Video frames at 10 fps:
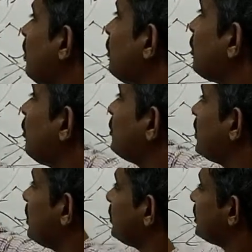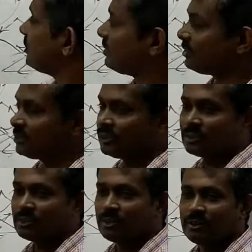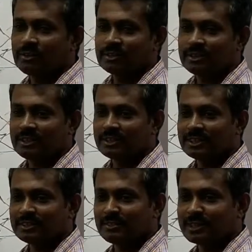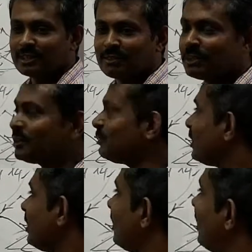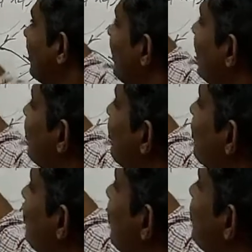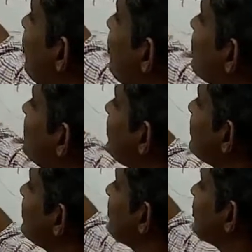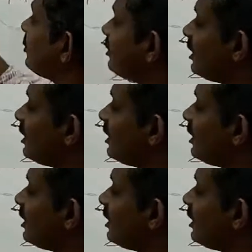out of 6. So the sixth vector will give the unknown value of this. So